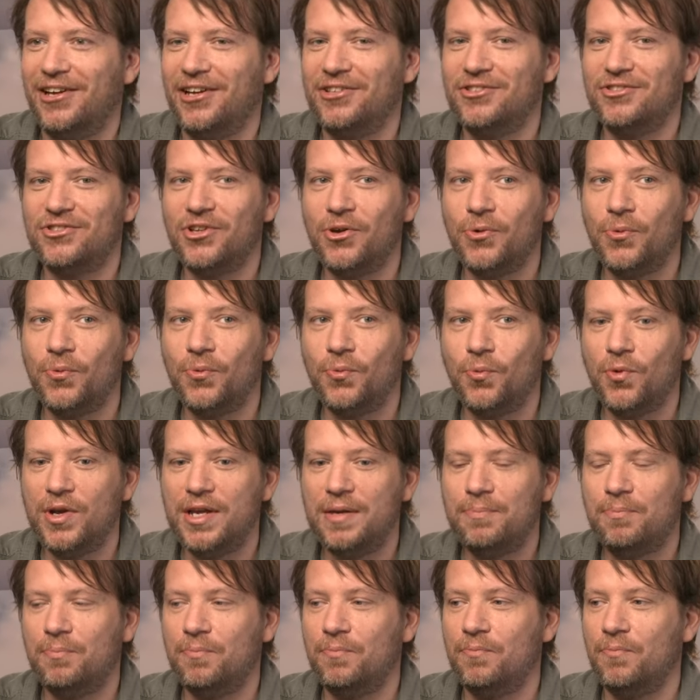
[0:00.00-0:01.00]
so
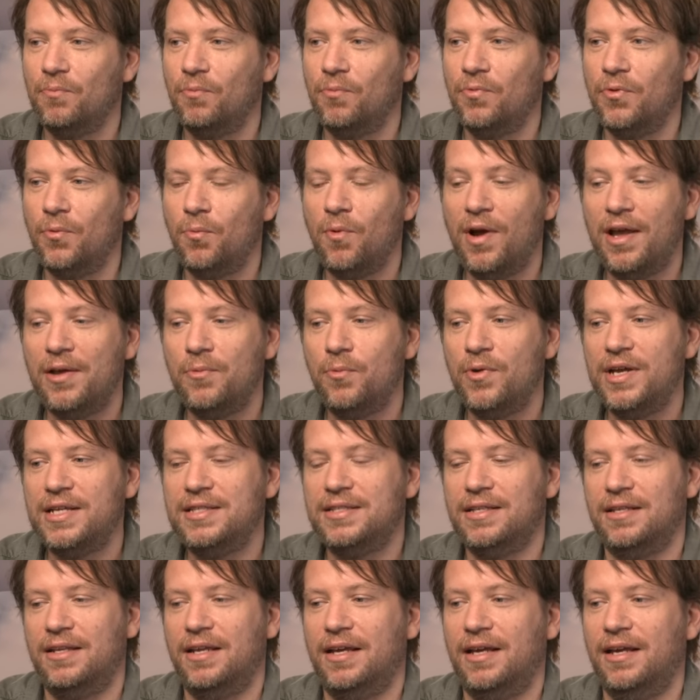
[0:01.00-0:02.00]
the way we
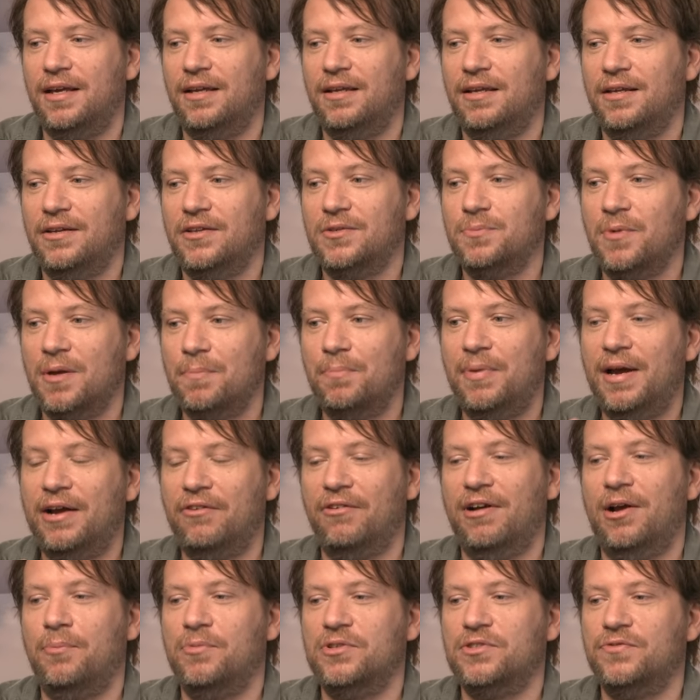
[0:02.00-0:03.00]
did it, because my
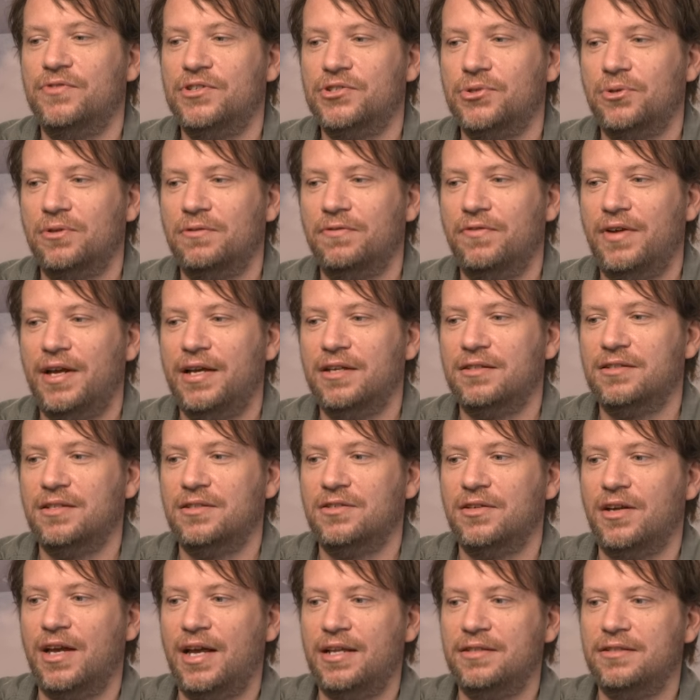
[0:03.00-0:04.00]
background was visual effects,
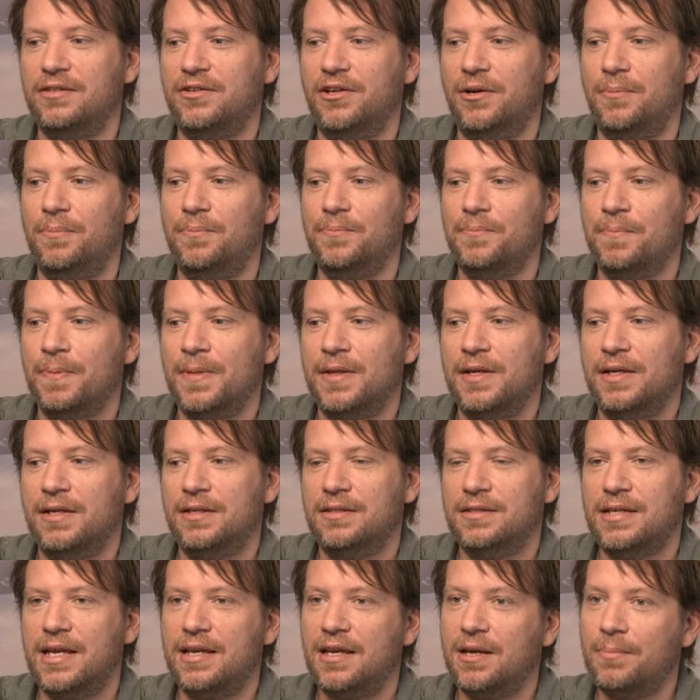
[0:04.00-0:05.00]
is I ended up
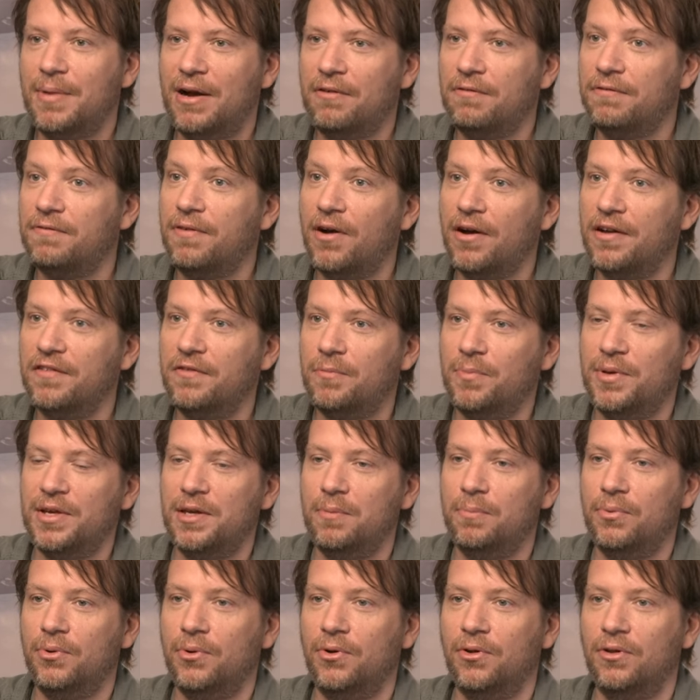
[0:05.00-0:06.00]
taking about five
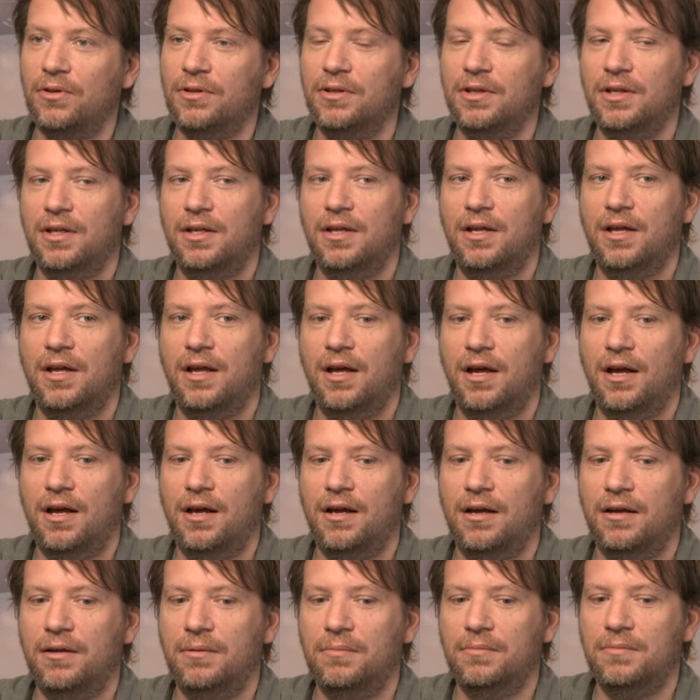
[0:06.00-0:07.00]
people
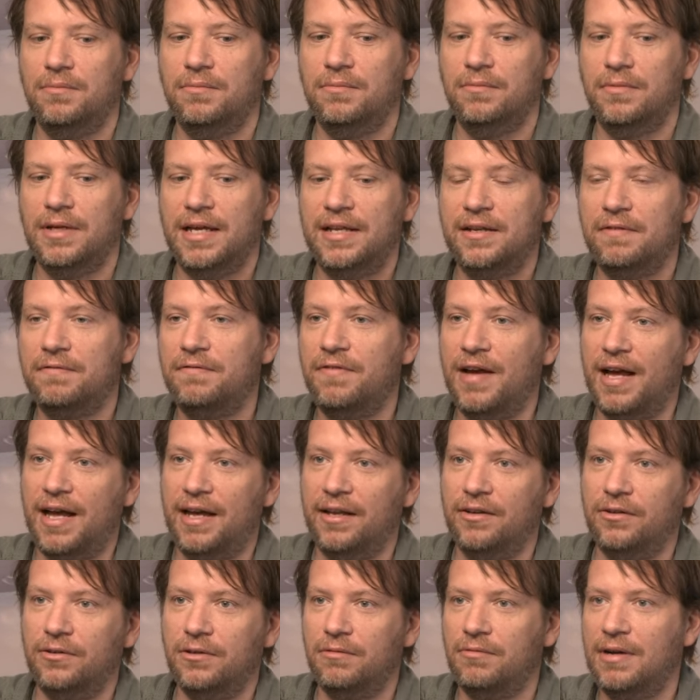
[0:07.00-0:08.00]
in a
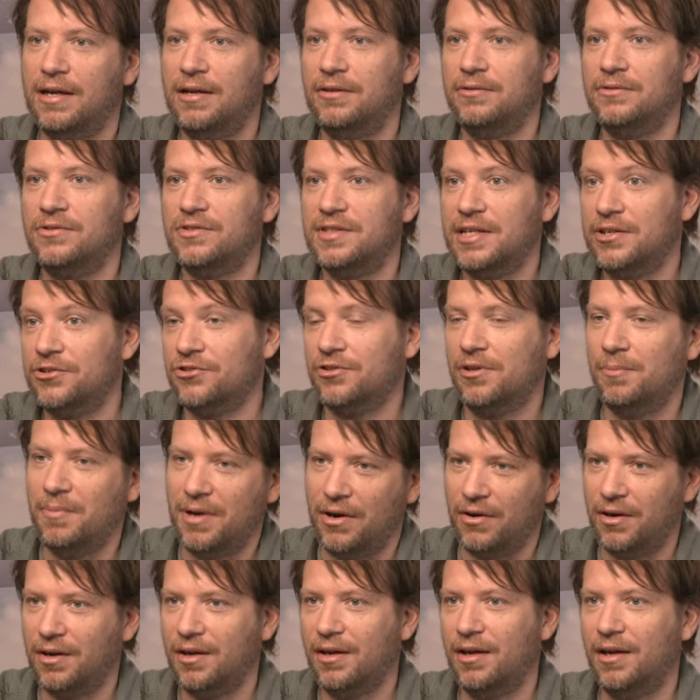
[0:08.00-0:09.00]
van around Central
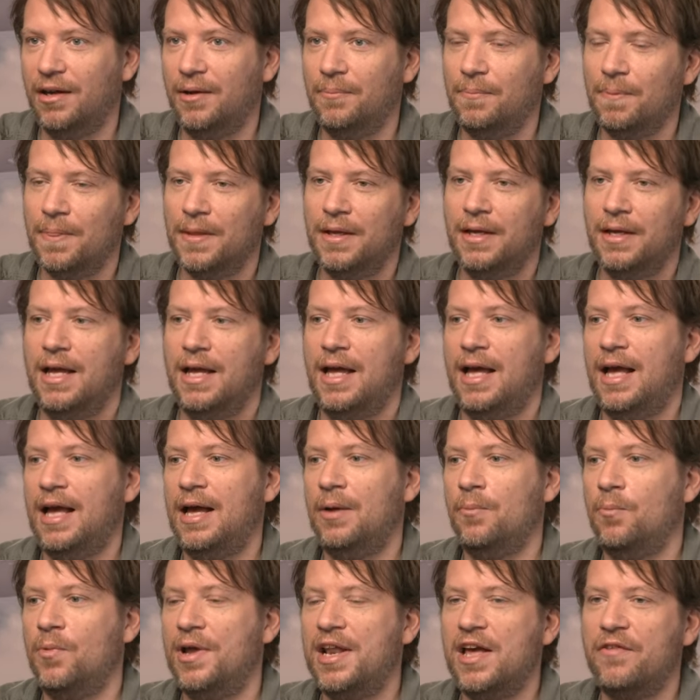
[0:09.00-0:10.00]
America.
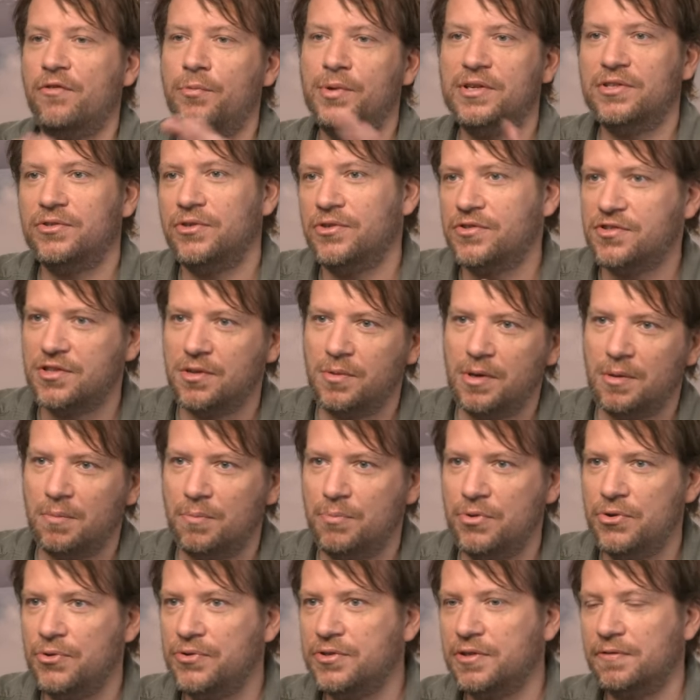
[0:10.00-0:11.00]
And whenever we saw something
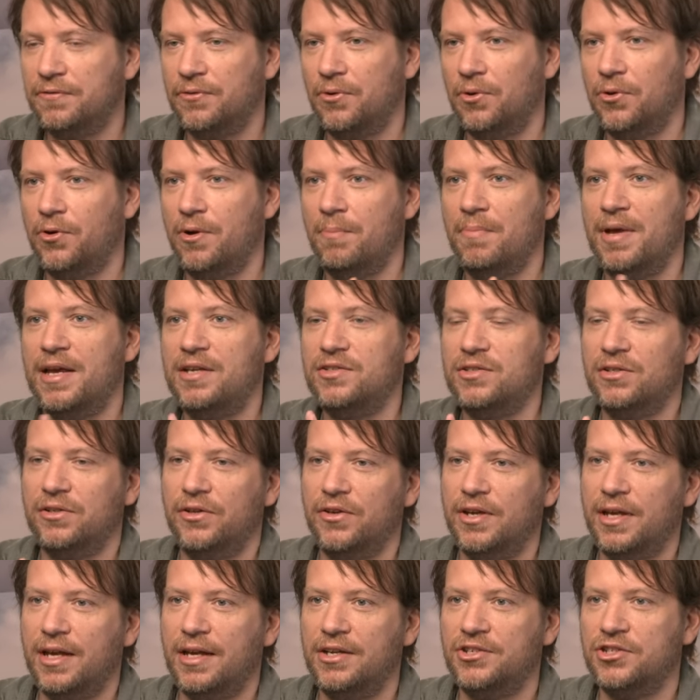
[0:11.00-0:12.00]
beautiful or amazing
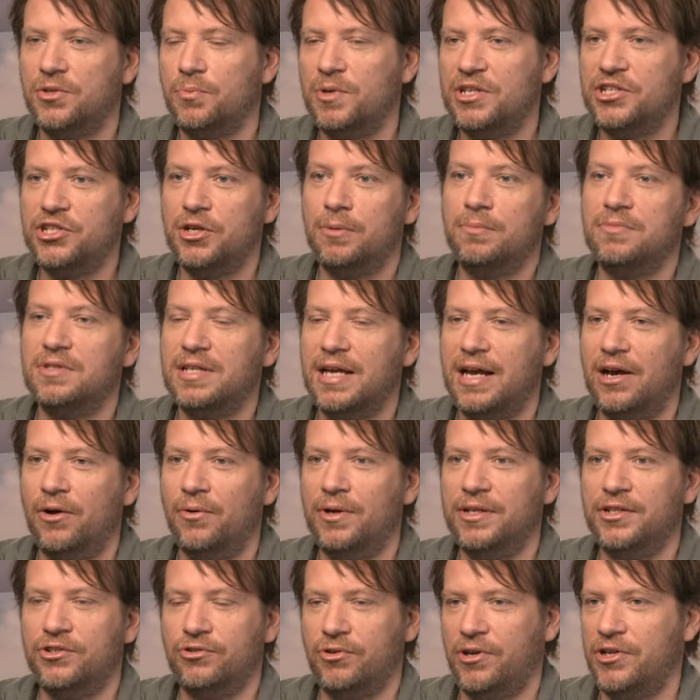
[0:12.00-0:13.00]
location, we jumped
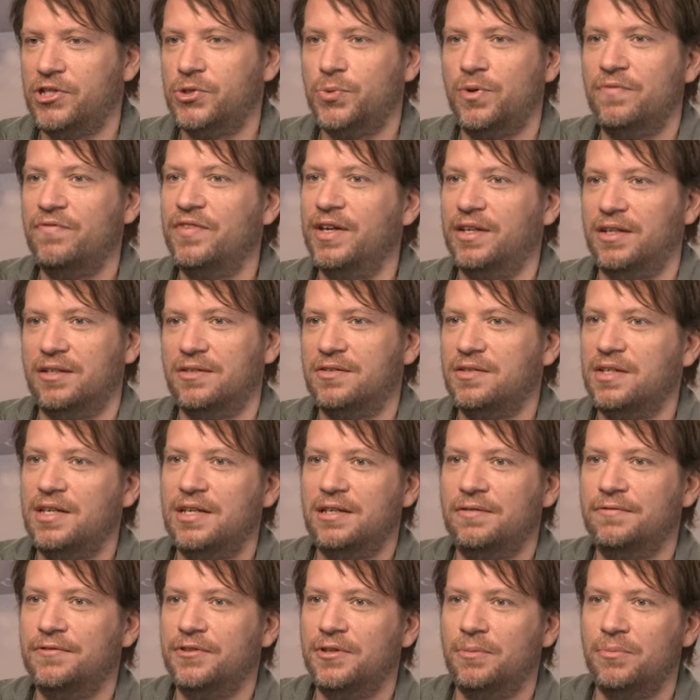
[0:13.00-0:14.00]
out and tried to invent a
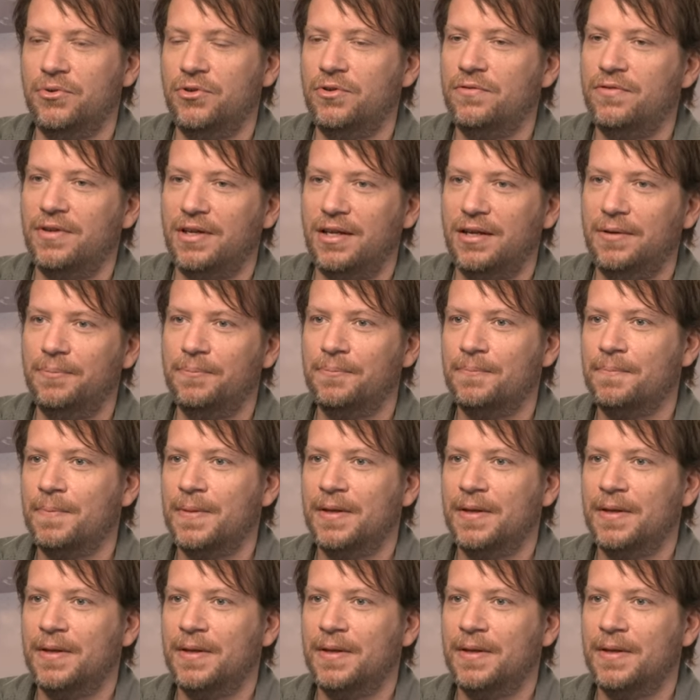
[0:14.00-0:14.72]
scene for the movie.